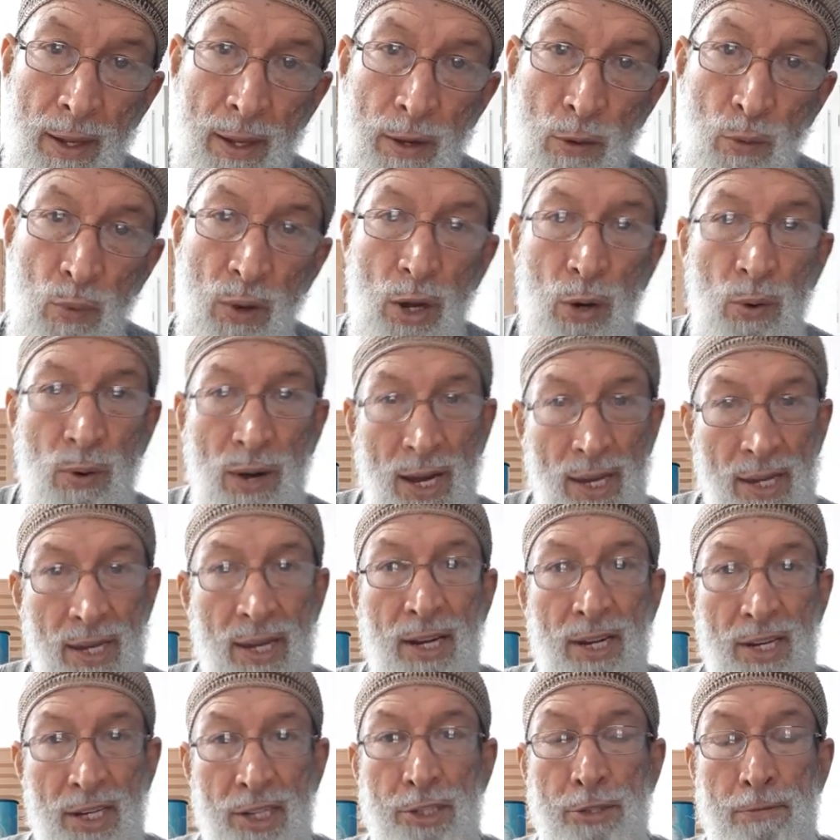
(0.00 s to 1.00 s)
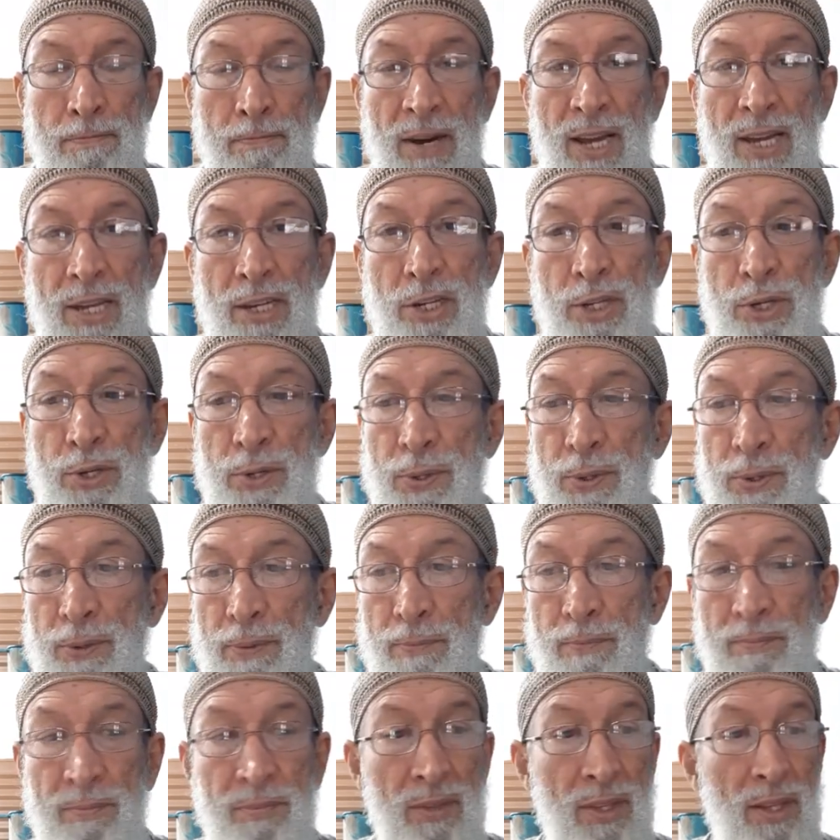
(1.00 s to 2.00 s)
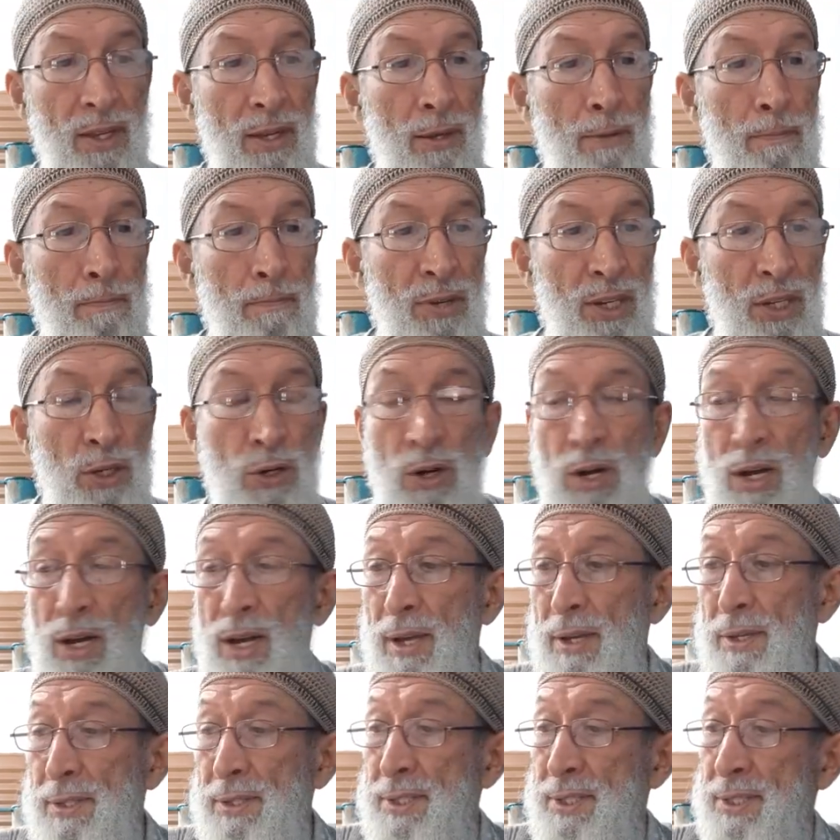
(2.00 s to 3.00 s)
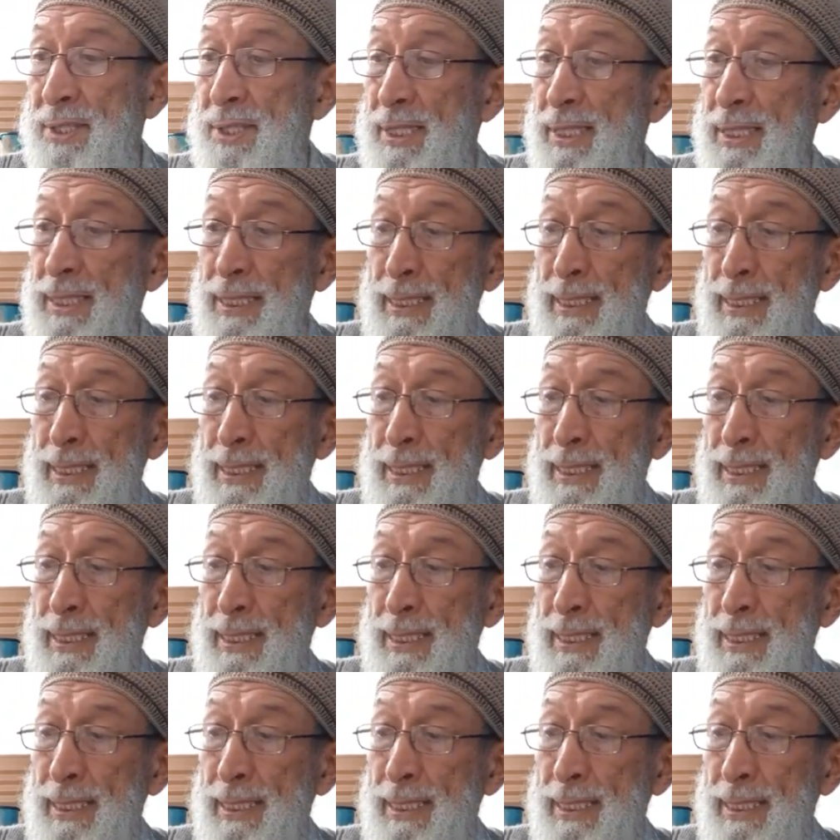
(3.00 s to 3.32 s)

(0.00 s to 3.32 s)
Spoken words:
Well, I can explain to you, because